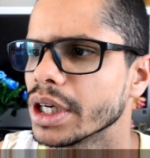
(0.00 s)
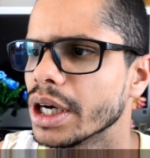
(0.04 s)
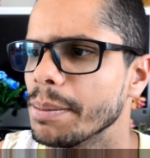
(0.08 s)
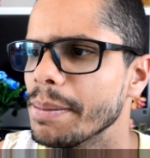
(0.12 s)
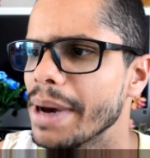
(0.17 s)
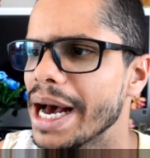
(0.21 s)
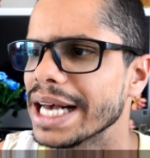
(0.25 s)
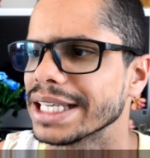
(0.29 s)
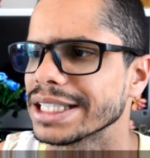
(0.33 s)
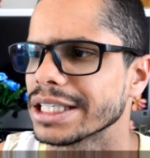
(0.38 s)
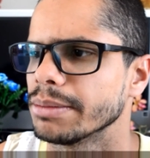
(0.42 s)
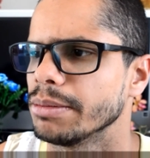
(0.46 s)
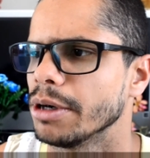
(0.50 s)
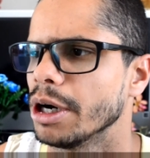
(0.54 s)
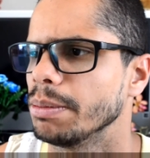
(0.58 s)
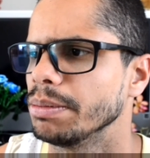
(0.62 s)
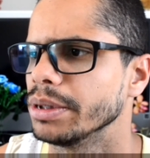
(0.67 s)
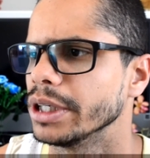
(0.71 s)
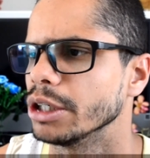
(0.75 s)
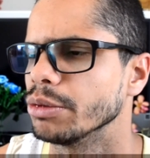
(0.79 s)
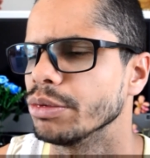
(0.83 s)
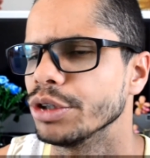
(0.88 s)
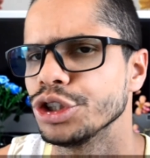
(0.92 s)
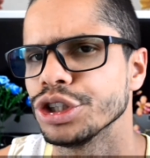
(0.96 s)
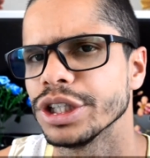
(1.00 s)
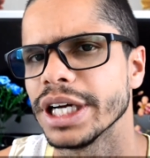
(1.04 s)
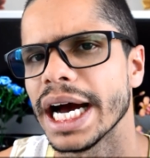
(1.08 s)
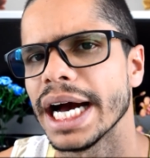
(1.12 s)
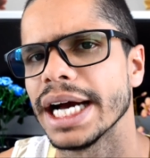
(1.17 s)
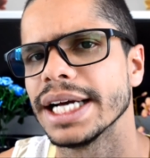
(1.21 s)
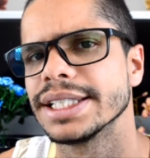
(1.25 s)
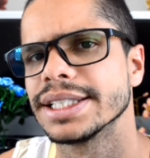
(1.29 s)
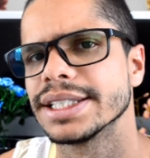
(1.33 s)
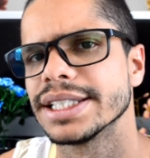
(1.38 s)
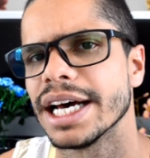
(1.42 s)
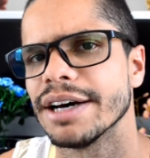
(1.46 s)
basketball player? Would you
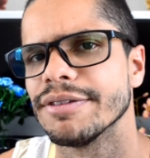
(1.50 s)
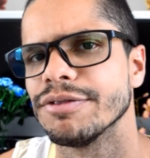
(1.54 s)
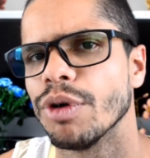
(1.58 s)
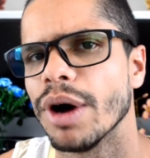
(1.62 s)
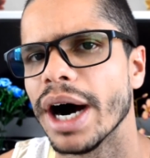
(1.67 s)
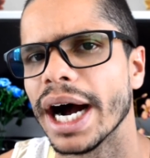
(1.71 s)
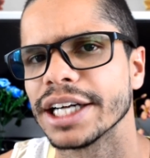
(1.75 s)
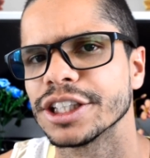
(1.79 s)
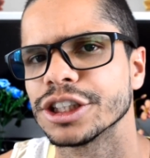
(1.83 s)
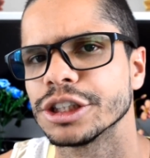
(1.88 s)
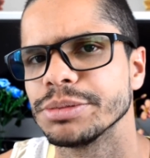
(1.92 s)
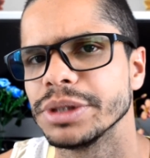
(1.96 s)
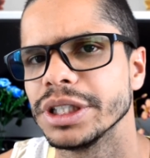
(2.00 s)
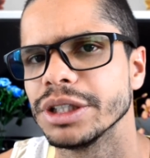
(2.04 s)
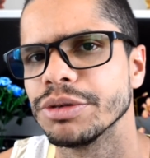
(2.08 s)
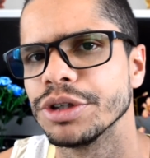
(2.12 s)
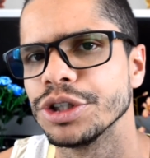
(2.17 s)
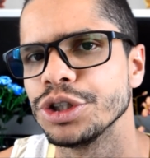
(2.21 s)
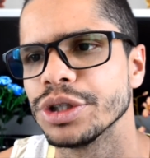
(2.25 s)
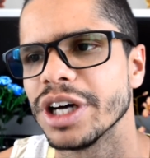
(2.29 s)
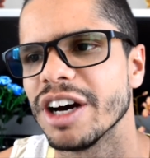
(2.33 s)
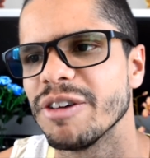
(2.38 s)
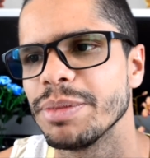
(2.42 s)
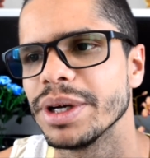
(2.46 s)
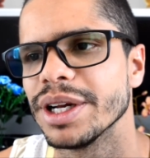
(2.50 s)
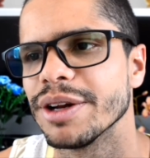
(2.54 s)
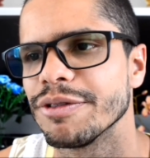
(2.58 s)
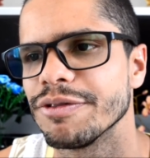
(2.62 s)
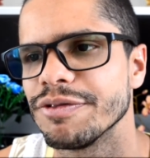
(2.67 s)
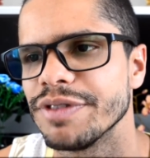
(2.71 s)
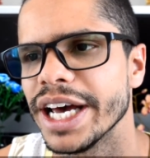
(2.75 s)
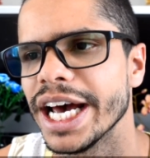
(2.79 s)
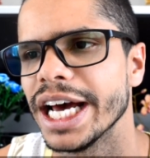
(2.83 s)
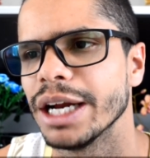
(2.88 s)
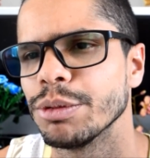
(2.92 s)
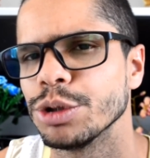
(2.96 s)
guys have watched me? Would you have been a
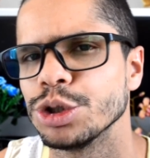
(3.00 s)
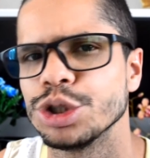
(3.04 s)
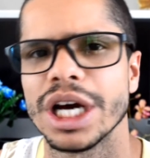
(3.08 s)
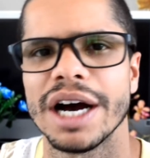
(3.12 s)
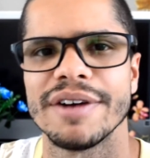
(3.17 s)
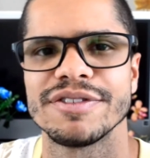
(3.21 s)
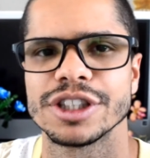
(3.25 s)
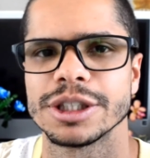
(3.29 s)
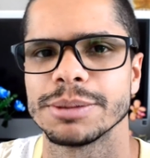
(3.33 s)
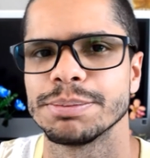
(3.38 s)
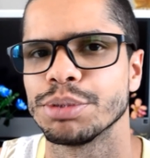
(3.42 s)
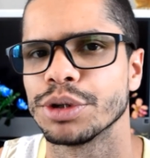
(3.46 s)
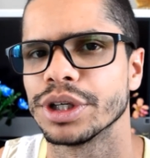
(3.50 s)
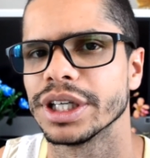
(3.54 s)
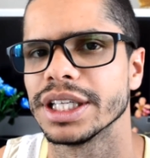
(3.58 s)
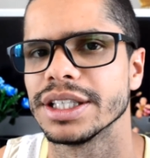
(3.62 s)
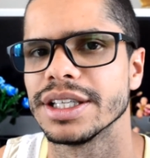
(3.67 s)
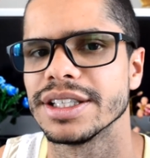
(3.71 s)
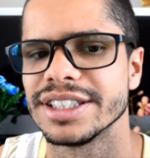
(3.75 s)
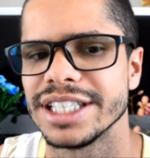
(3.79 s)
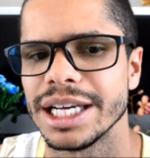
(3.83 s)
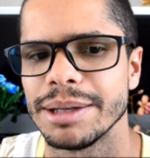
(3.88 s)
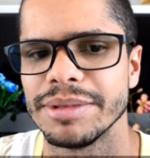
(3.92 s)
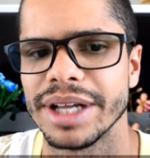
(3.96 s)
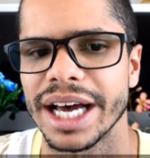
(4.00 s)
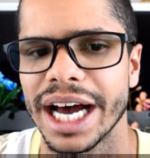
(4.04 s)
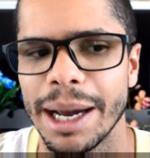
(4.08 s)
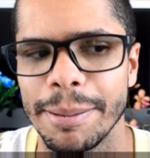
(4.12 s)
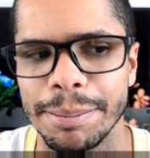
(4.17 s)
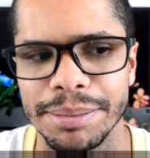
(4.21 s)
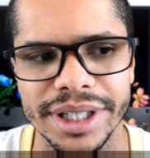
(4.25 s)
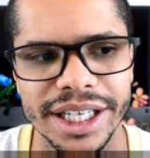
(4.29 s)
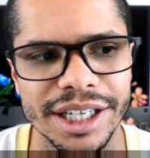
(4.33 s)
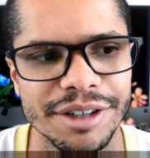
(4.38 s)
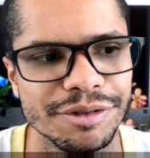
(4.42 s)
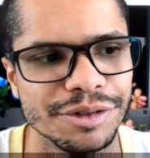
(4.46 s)
fan? Would you have supported the team that I
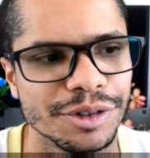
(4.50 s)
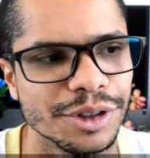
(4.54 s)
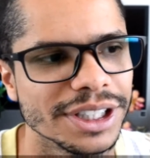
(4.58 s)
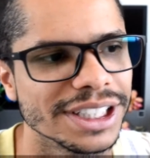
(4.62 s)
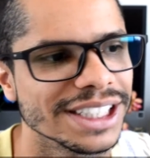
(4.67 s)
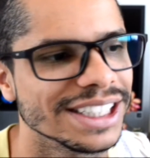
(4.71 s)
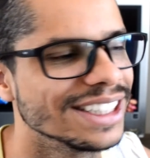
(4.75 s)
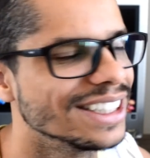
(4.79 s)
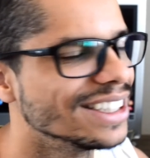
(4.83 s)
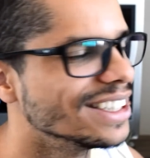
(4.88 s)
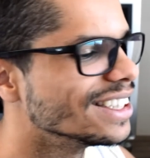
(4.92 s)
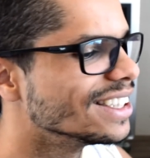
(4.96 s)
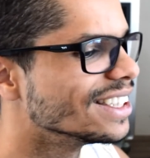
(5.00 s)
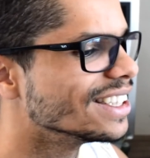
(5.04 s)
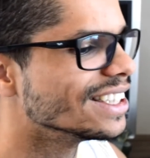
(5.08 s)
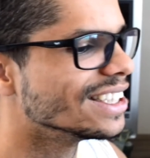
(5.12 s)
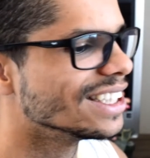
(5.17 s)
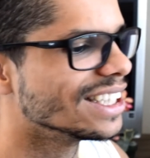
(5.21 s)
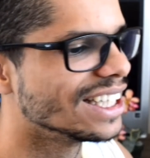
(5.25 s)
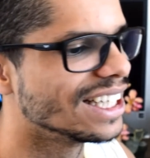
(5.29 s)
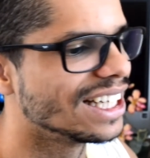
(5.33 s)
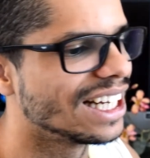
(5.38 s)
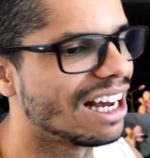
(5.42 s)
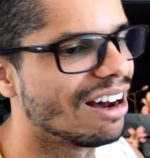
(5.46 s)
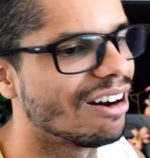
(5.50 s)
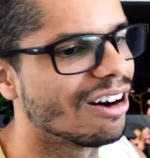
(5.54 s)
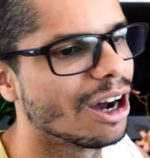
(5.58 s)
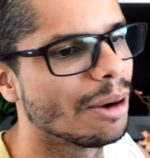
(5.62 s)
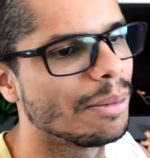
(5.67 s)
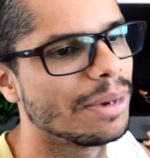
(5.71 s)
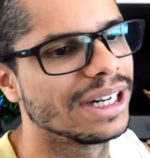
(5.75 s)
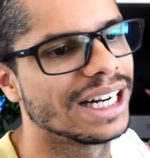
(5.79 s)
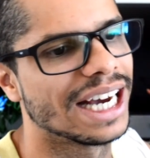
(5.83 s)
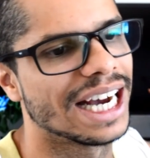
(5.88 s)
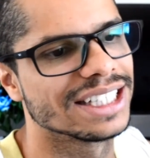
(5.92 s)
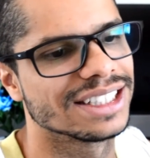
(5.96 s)
played for? that would
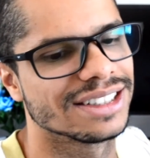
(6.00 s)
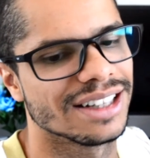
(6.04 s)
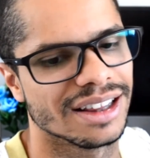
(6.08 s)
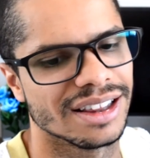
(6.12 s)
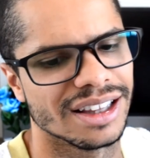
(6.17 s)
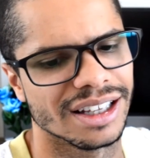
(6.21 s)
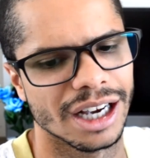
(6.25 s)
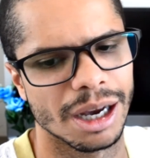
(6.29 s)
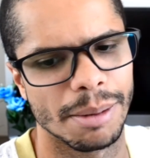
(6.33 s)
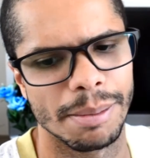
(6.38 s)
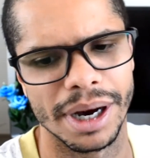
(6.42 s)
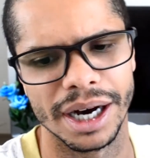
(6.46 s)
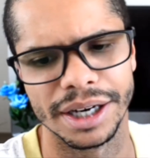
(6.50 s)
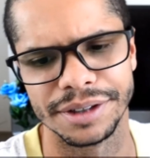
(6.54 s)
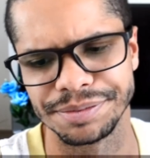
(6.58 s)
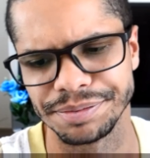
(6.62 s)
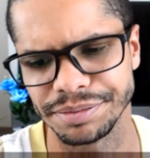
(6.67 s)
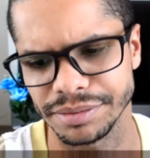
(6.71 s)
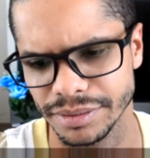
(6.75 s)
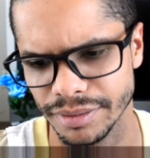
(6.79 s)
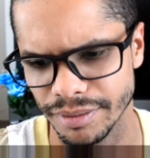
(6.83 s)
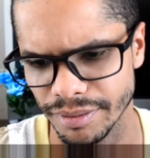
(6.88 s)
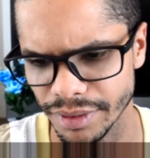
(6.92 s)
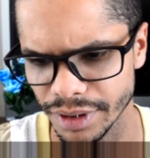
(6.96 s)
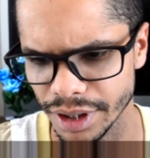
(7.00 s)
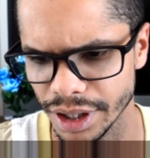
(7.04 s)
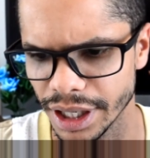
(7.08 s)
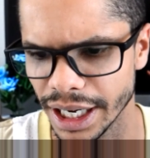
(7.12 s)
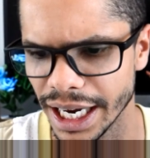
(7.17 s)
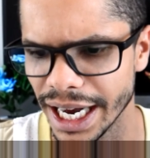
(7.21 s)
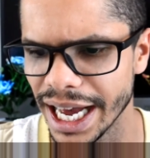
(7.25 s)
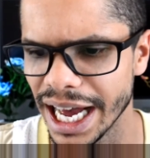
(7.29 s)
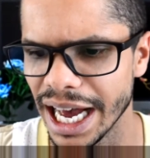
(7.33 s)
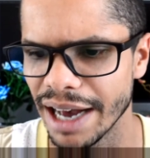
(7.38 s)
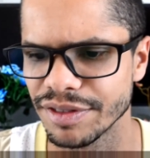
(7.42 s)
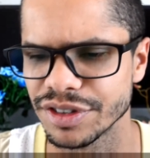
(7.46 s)
have been nice to think about.
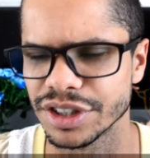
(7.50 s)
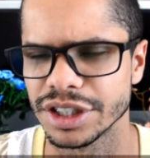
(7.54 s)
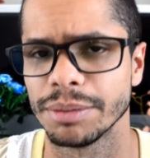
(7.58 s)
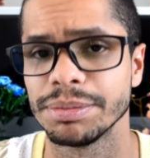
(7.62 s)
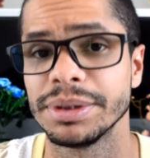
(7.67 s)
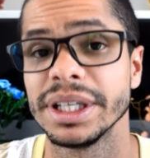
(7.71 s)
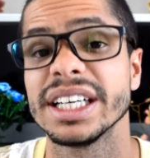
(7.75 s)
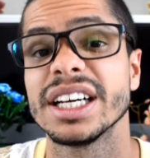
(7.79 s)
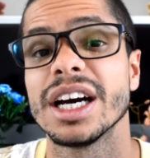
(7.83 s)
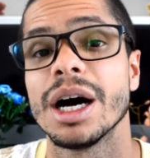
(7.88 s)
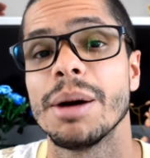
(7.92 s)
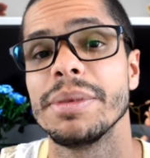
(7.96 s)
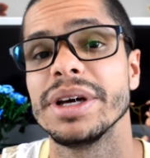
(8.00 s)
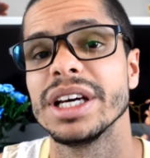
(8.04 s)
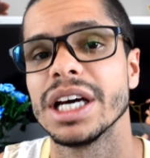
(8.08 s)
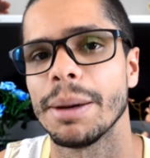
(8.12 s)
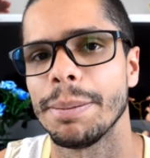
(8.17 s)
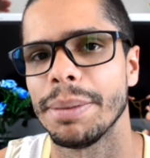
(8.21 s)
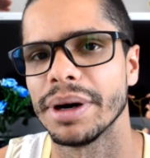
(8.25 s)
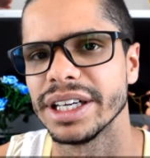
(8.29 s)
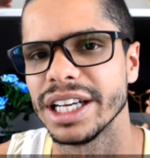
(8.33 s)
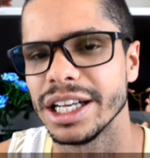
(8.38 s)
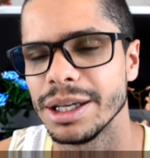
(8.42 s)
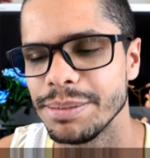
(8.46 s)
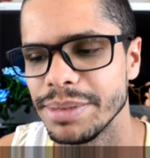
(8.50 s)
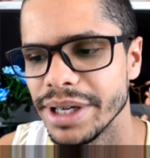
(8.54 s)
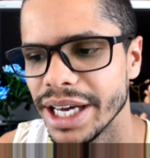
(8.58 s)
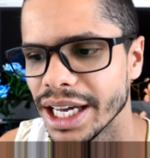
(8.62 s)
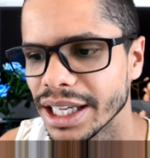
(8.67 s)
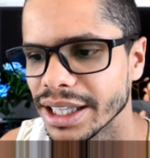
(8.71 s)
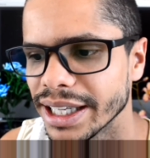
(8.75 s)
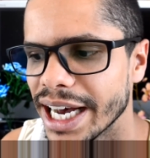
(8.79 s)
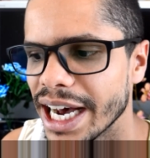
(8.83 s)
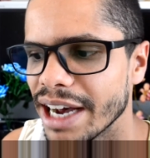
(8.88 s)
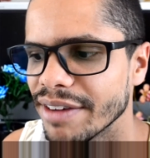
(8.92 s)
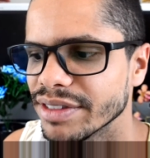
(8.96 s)
I have something coming up on
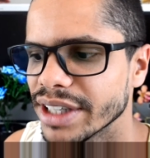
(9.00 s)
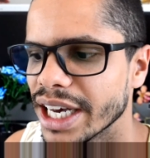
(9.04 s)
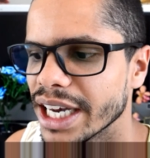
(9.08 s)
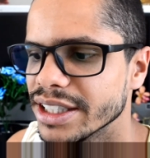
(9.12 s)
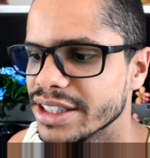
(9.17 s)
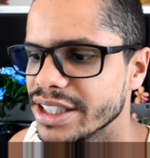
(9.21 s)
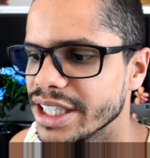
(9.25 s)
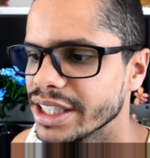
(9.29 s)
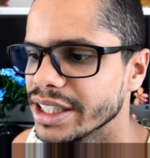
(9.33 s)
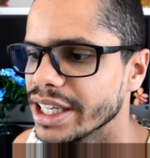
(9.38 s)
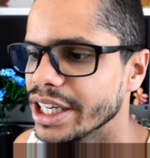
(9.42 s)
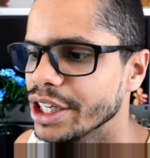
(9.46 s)
NBA Live 19